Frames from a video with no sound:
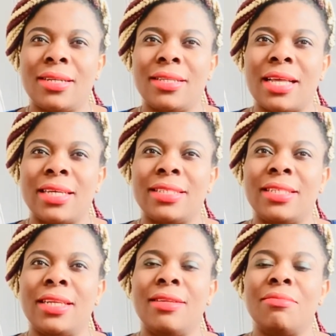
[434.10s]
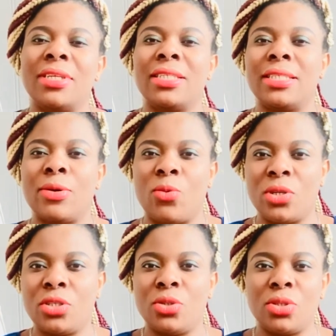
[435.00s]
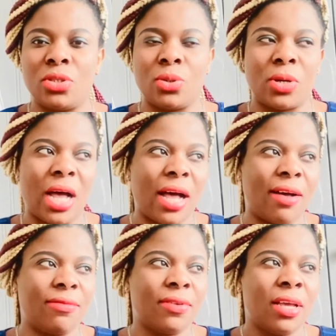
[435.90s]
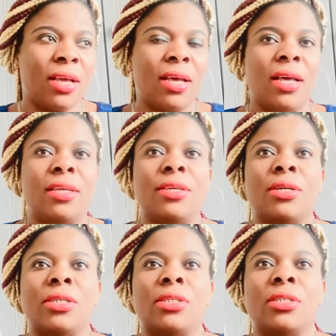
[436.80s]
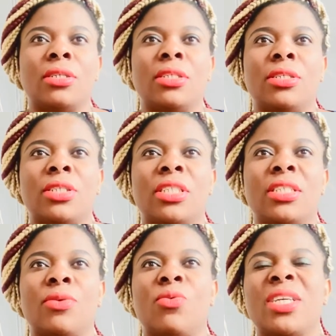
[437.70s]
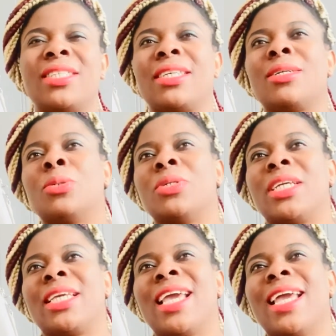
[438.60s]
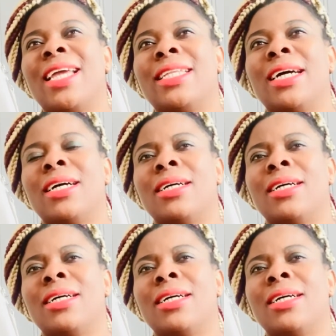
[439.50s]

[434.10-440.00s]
That's the limit they want you to have your this thing, what is it called again,